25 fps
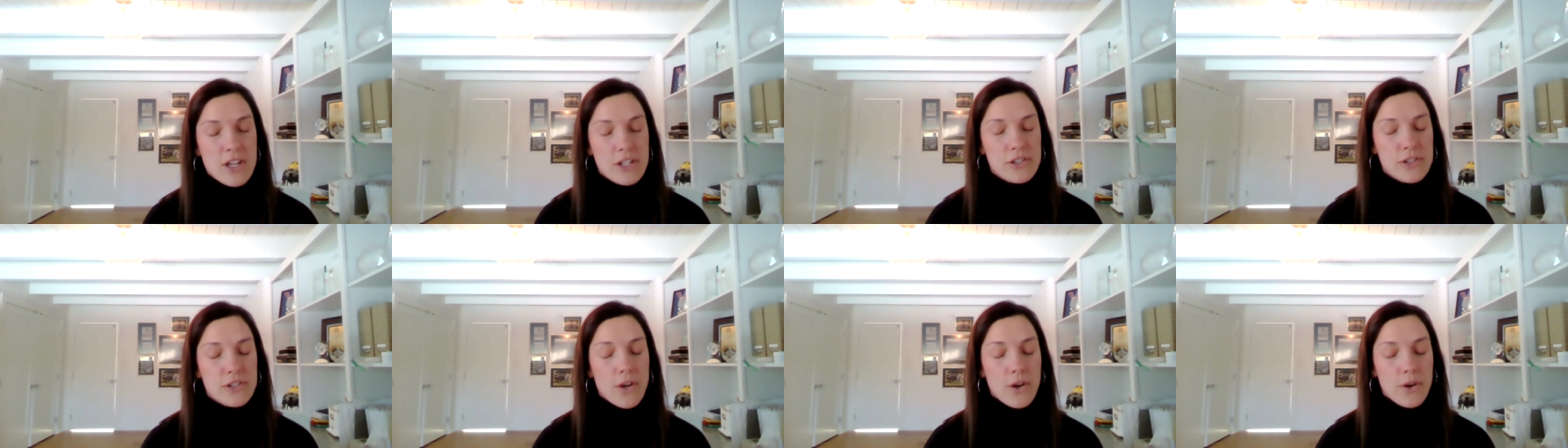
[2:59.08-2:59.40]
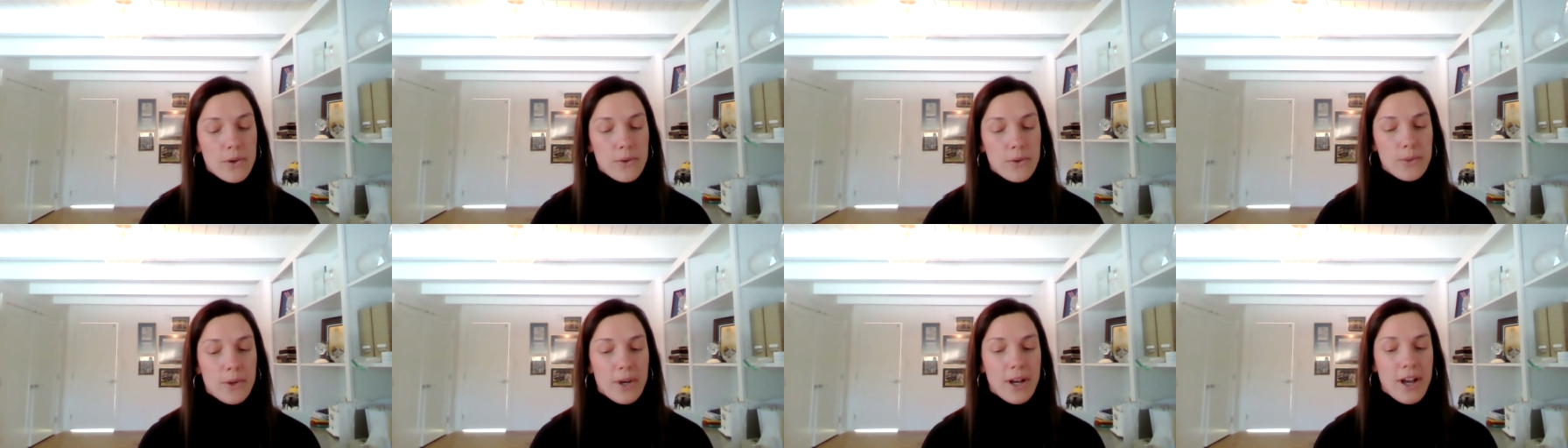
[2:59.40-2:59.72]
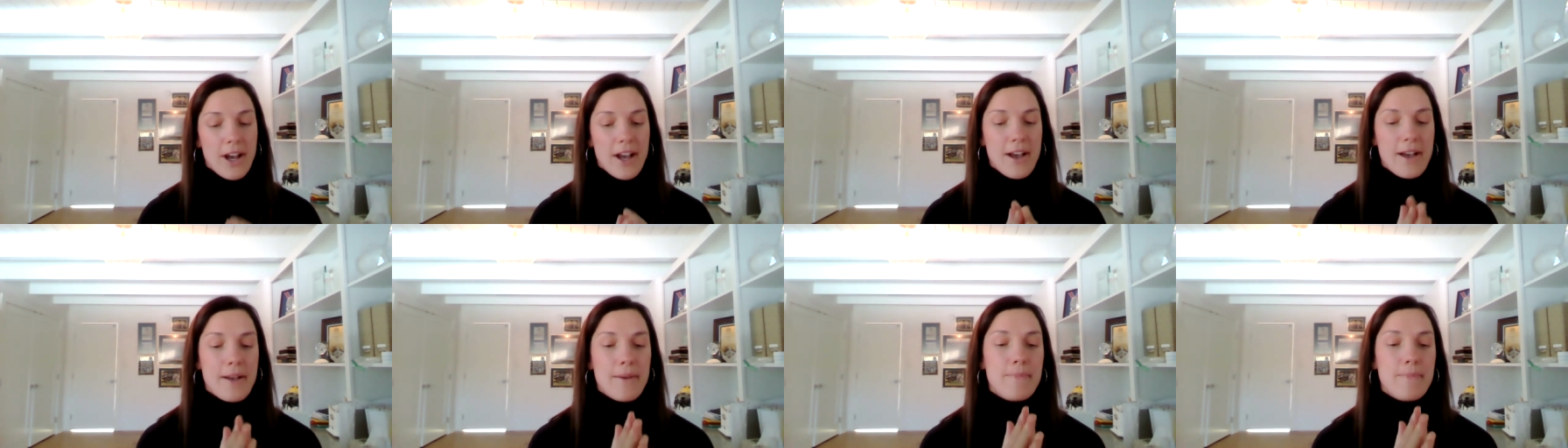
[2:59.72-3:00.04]
So
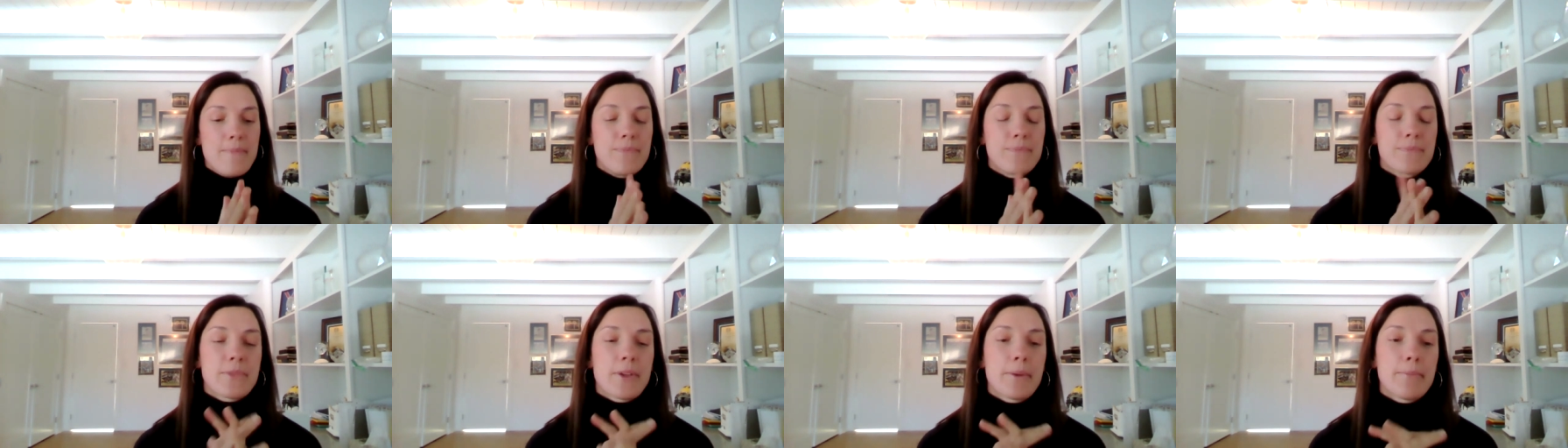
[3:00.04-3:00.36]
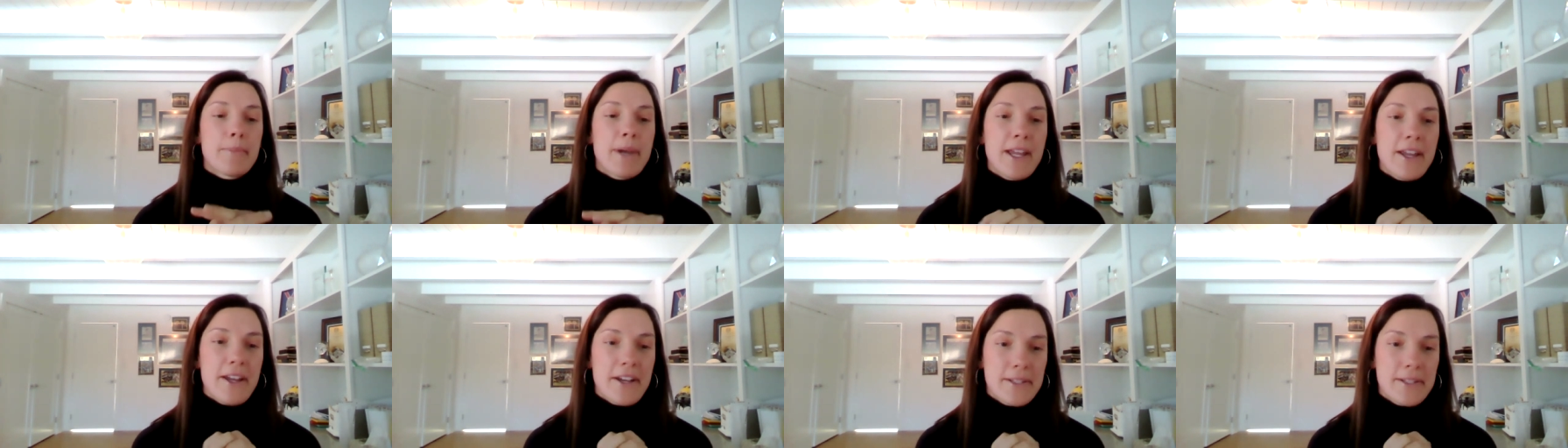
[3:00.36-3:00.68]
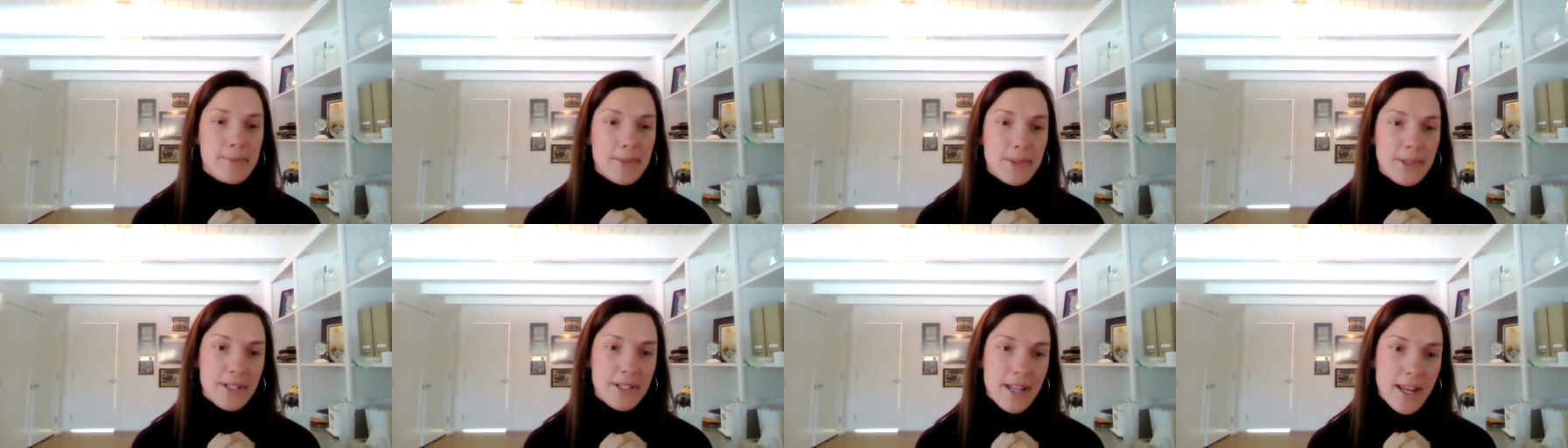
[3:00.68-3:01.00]
um, my
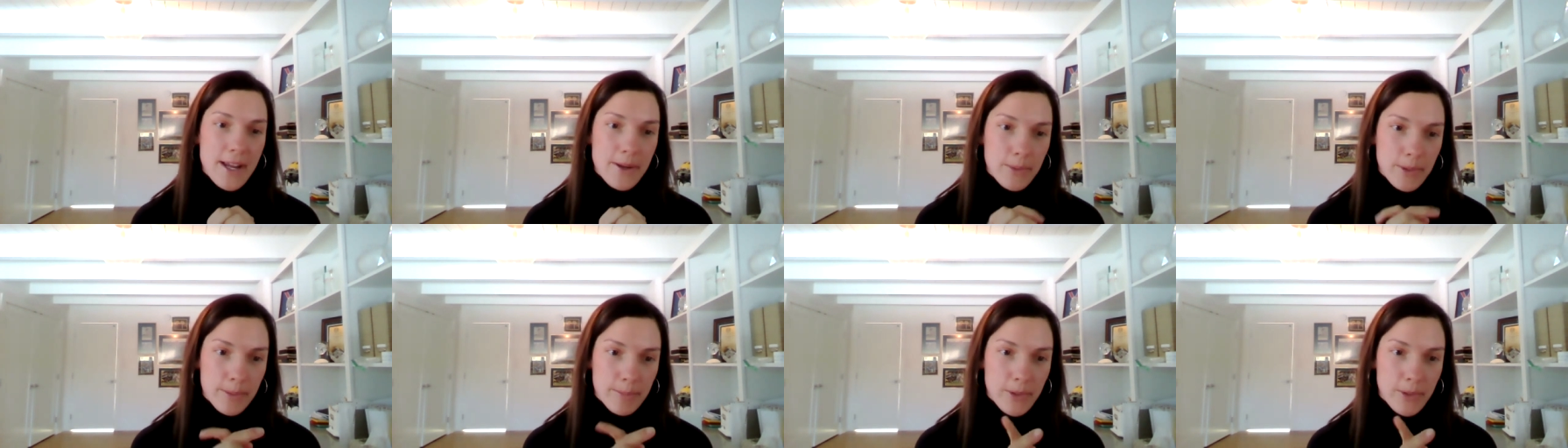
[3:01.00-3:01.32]
husband and I were